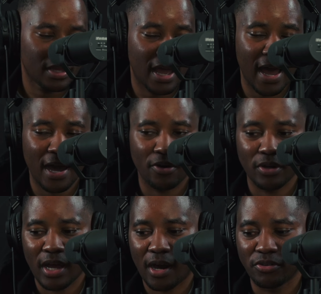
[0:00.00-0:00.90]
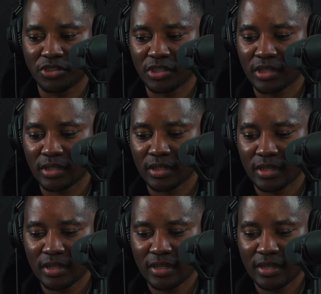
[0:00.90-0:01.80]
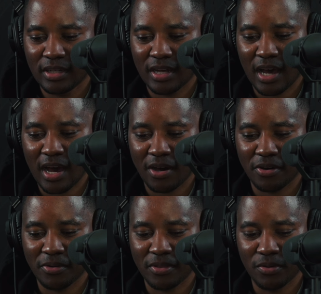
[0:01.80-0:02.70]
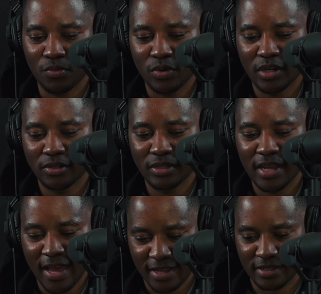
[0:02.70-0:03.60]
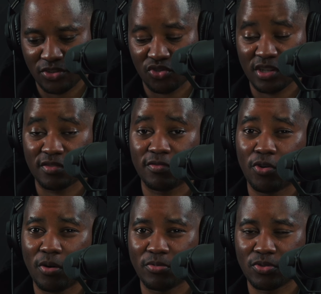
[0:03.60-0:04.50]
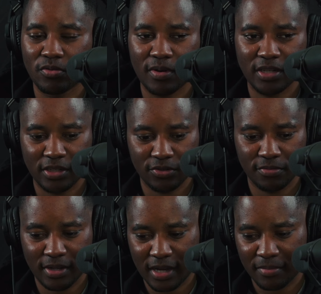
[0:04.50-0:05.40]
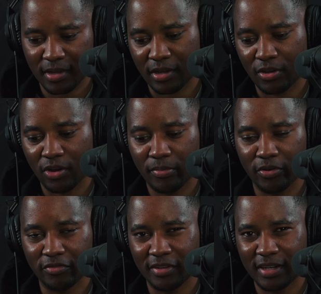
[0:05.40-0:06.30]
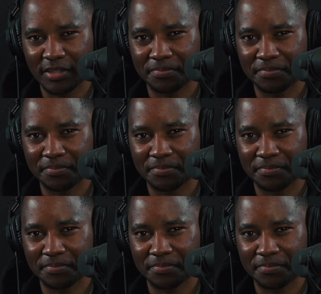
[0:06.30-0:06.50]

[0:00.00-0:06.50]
How culture, how the world has transformed so much into becoming a global village,